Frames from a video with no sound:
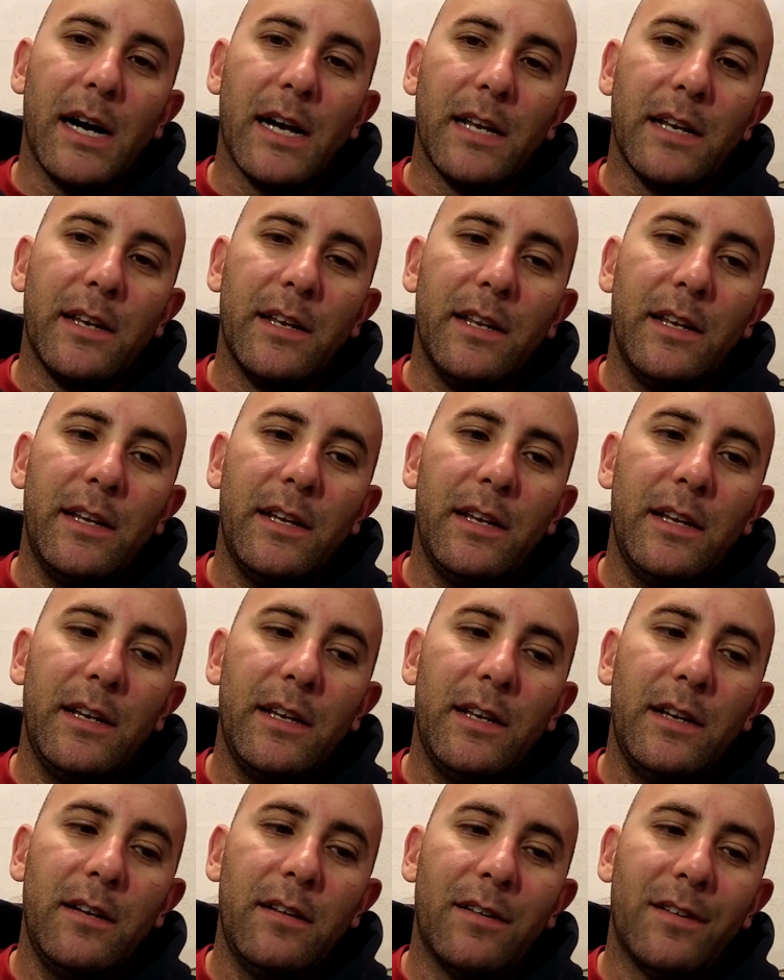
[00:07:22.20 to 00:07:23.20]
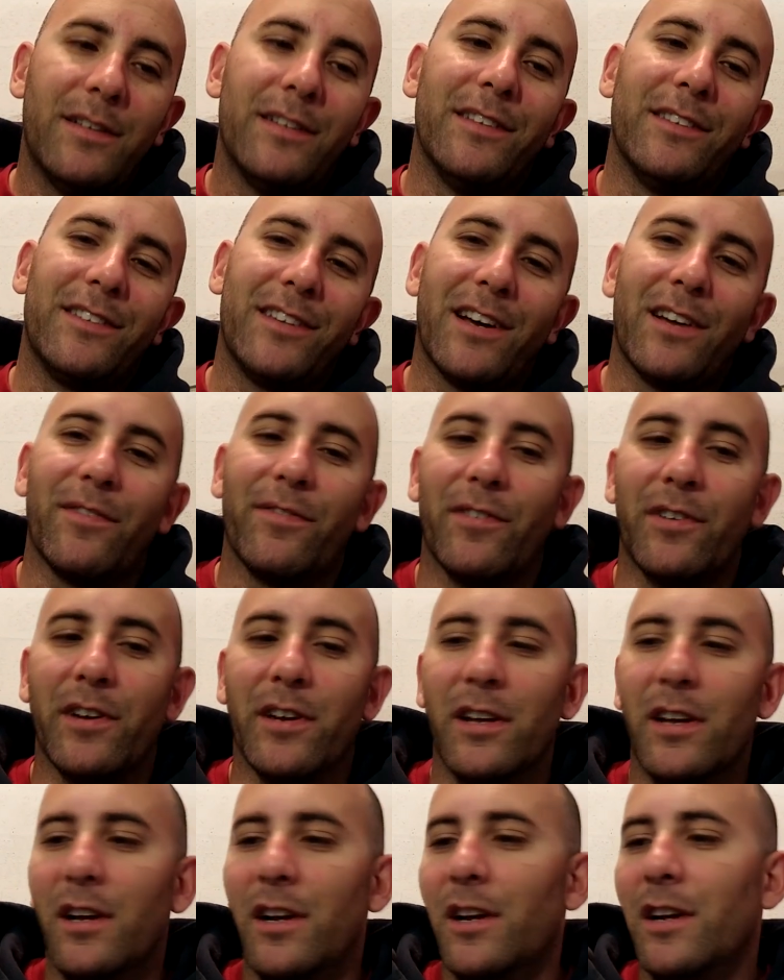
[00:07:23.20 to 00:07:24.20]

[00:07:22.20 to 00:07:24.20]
I did. It's kind of funny.